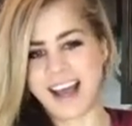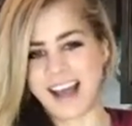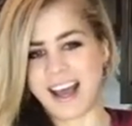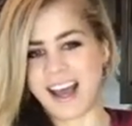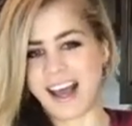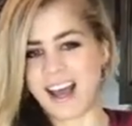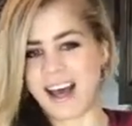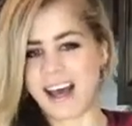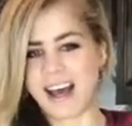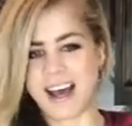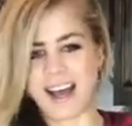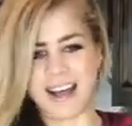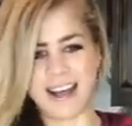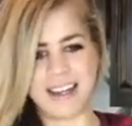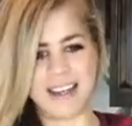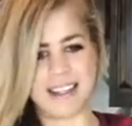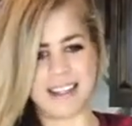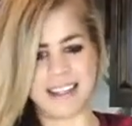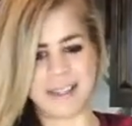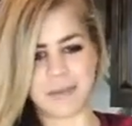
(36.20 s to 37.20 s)

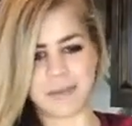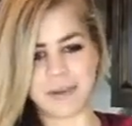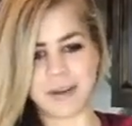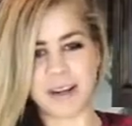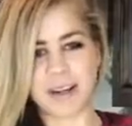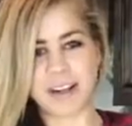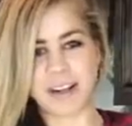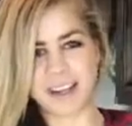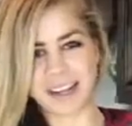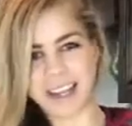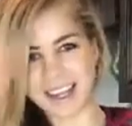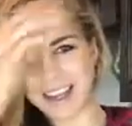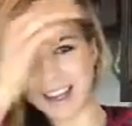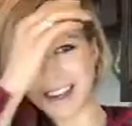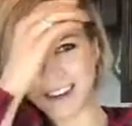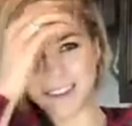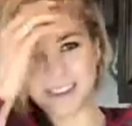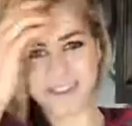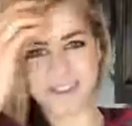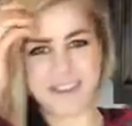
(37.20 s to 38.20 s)
and
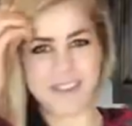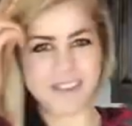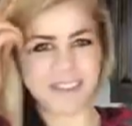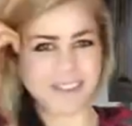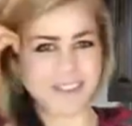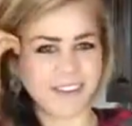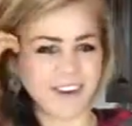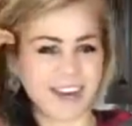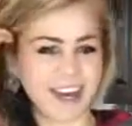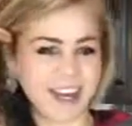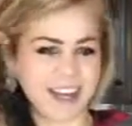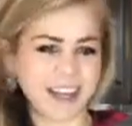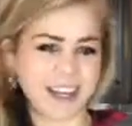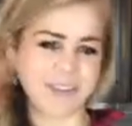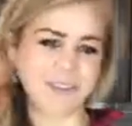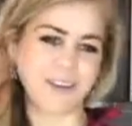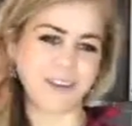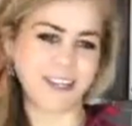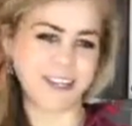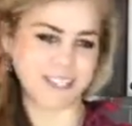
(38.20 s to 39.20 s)
sprinkling with a
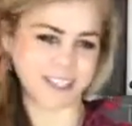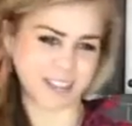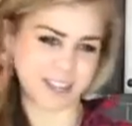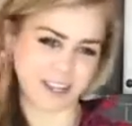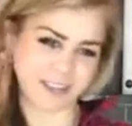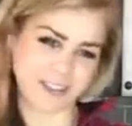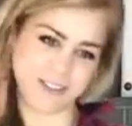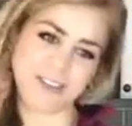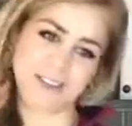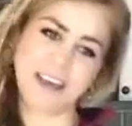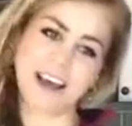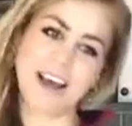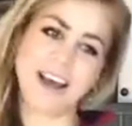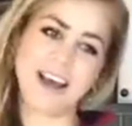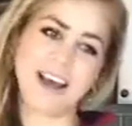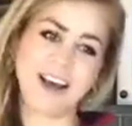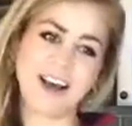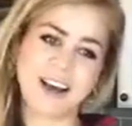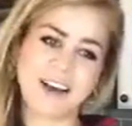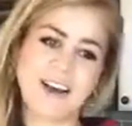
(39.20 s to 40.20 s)
bunch of
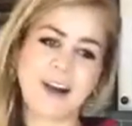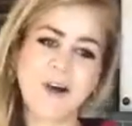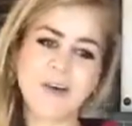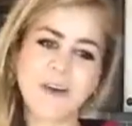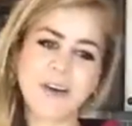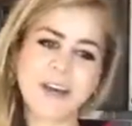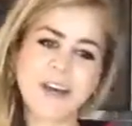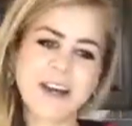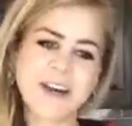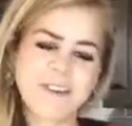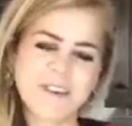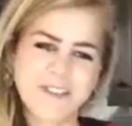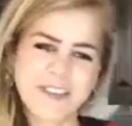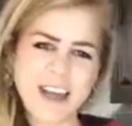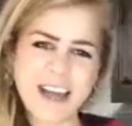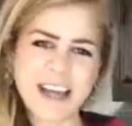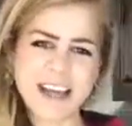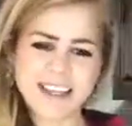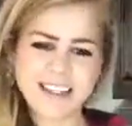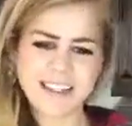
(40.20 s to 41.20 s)
coconut
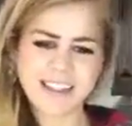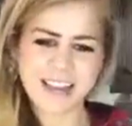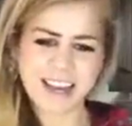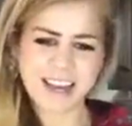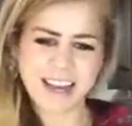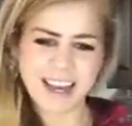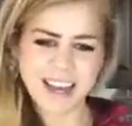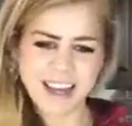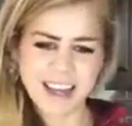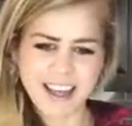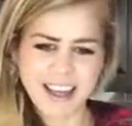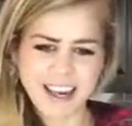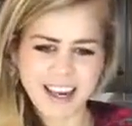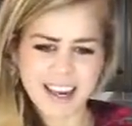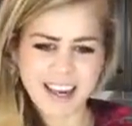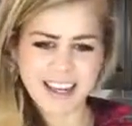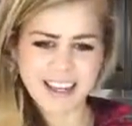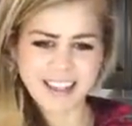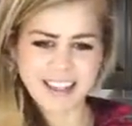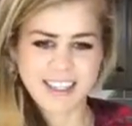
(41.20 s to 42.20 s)
flakes, and I
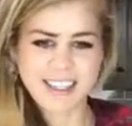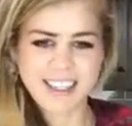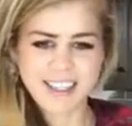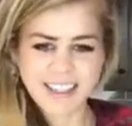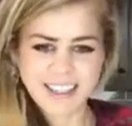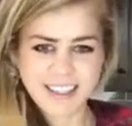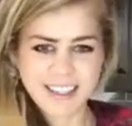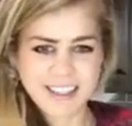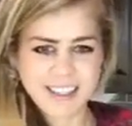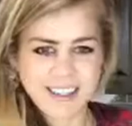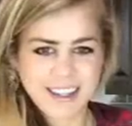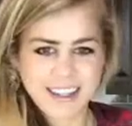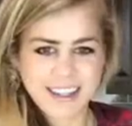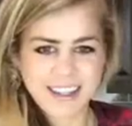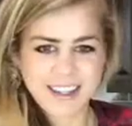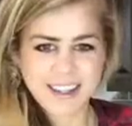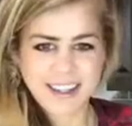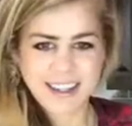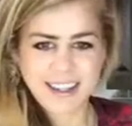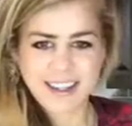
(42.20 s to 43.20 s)
thought,
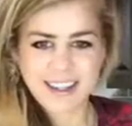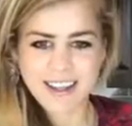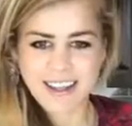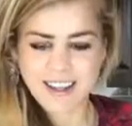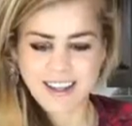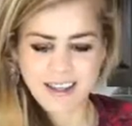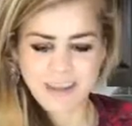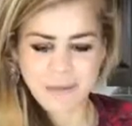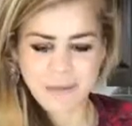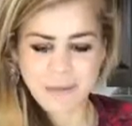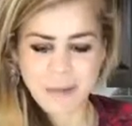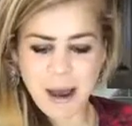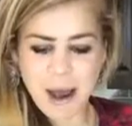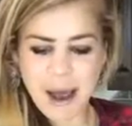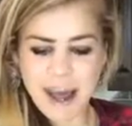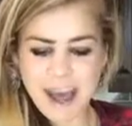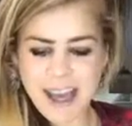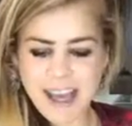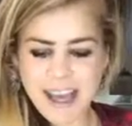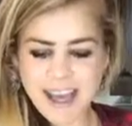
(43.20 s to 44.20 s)

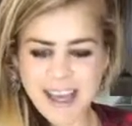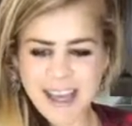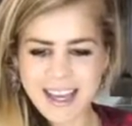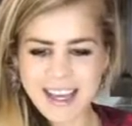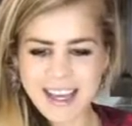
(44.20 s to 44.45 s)
my